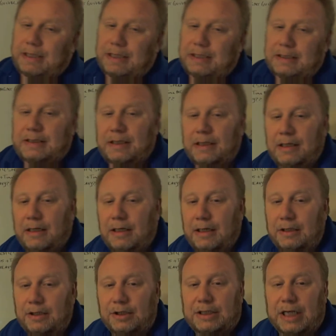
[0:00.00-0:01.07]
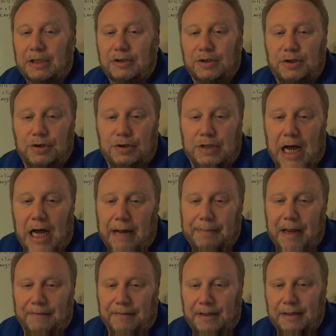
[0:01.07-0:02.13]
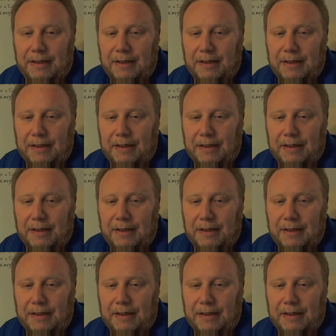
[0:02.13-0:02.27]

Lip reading: is your schedule's too top heavy.